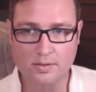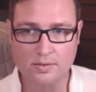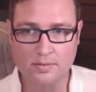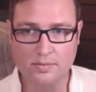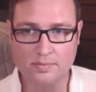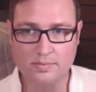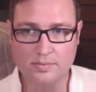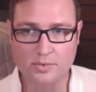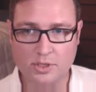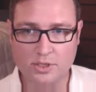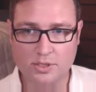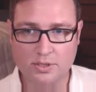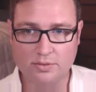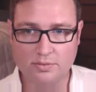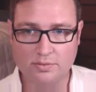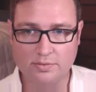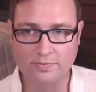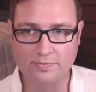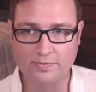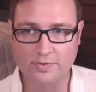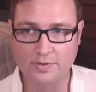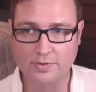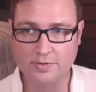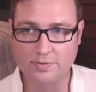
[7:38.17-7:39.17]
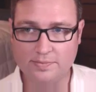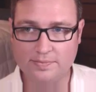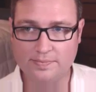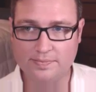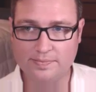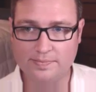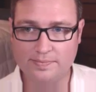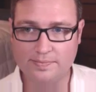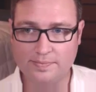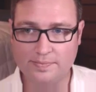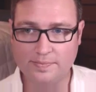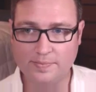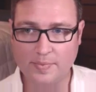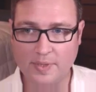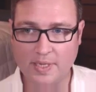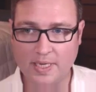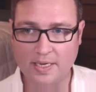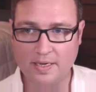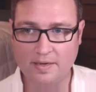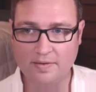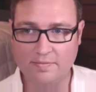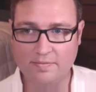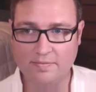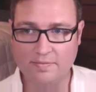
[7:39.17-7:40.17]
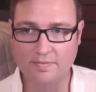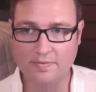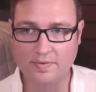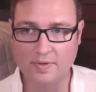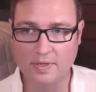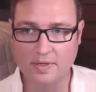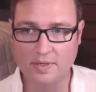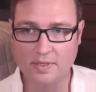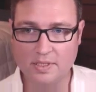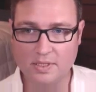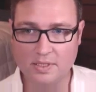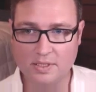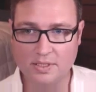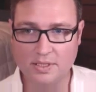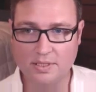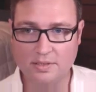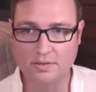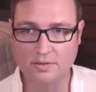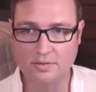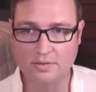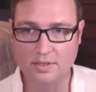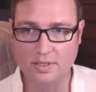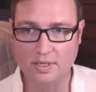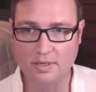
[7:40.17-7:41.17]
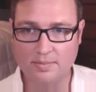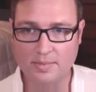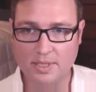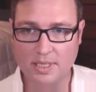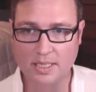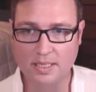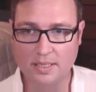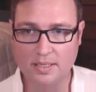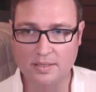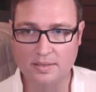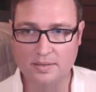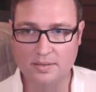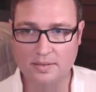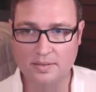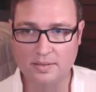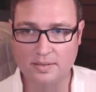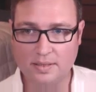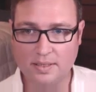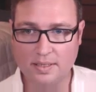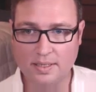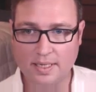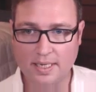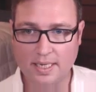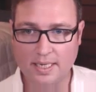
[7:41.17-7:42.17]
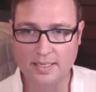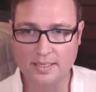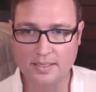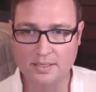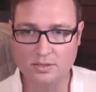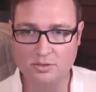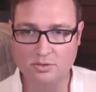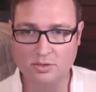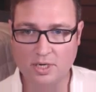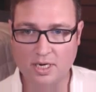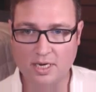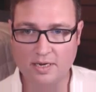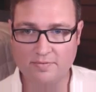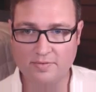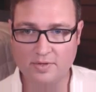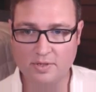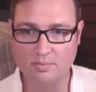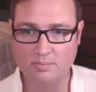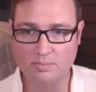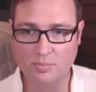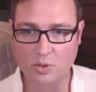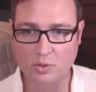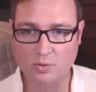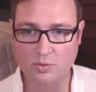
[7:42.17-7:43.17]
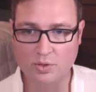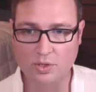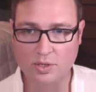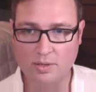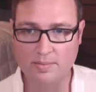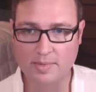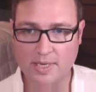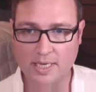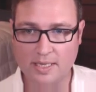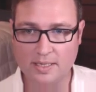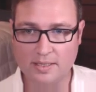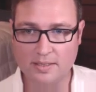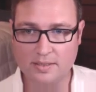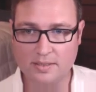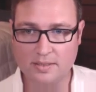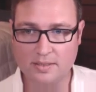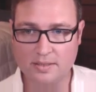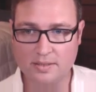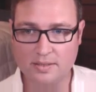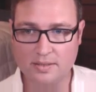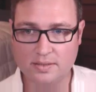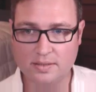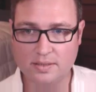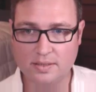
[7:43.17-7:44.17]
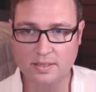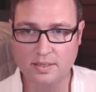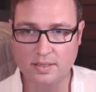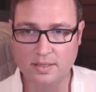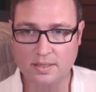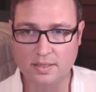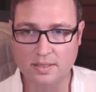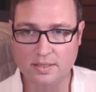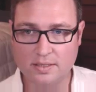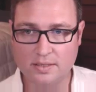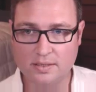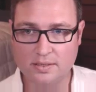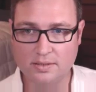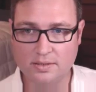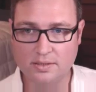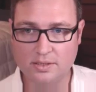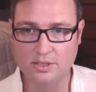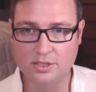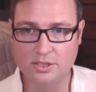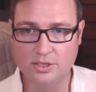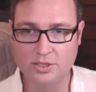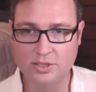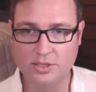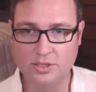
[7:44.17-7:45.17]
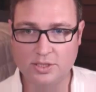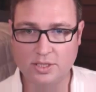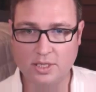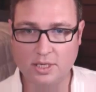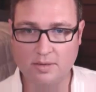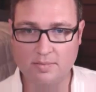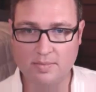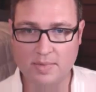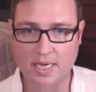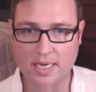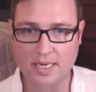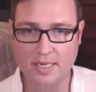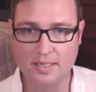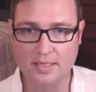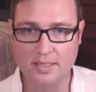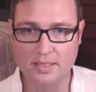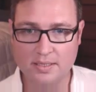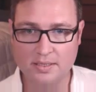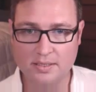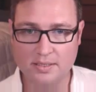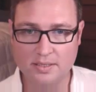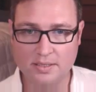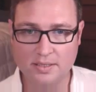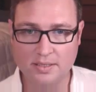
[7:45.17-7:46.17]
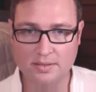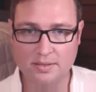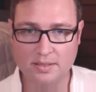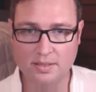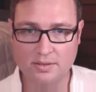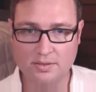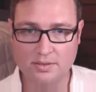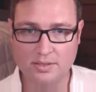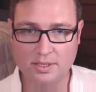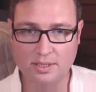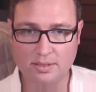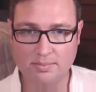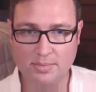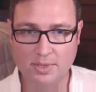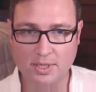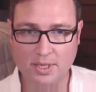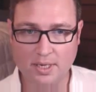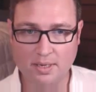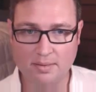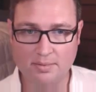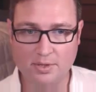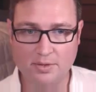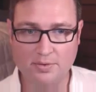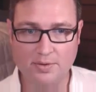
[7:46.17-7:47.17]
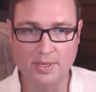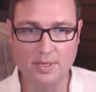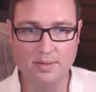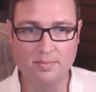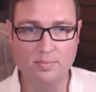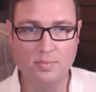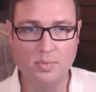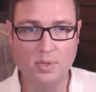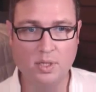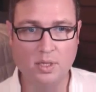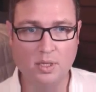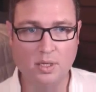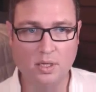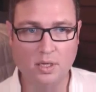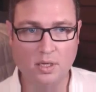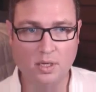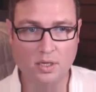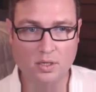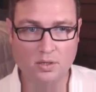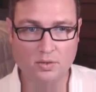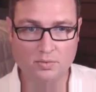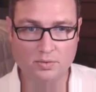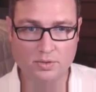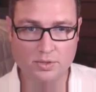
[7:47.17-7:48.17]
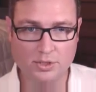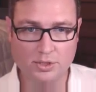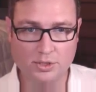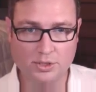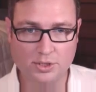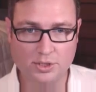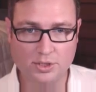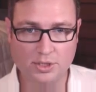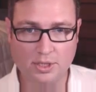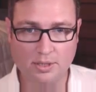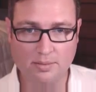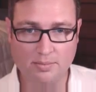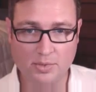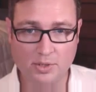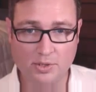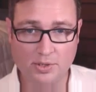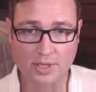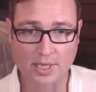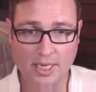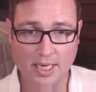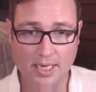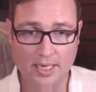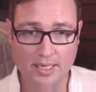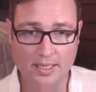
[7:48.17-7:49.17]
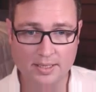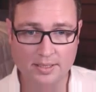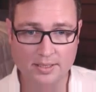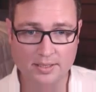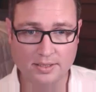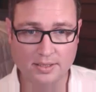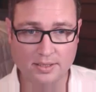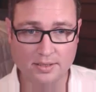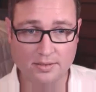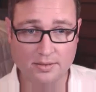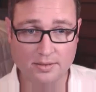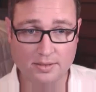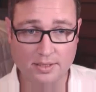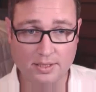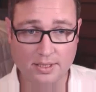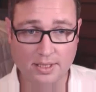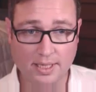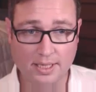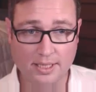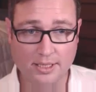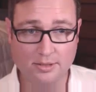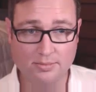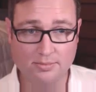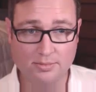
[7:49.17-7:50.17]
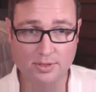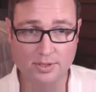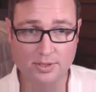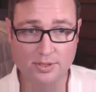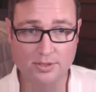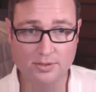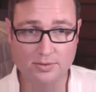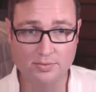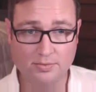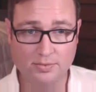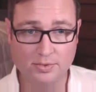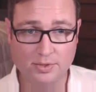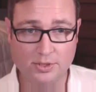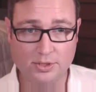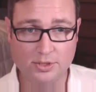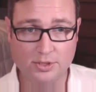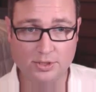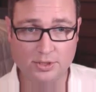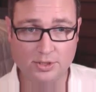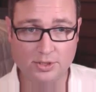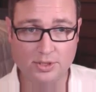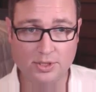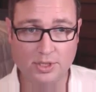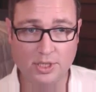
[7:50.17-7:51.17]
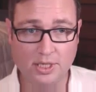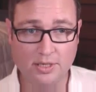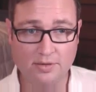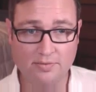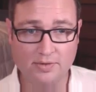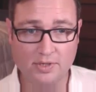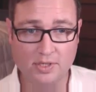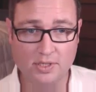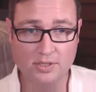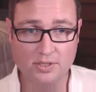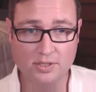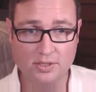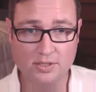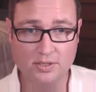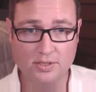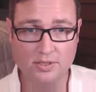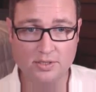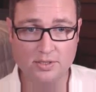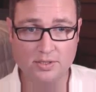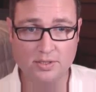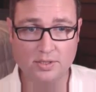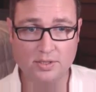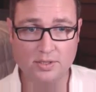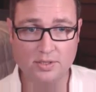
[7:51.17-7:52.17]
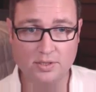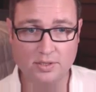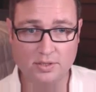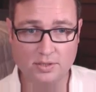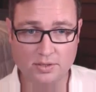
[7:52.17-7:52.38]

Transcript: So just to review, we have 0 coming in. That is driving both commands. So it should command a 0 to the PWM, which should communicate a 0 to the H-bridge, which should give us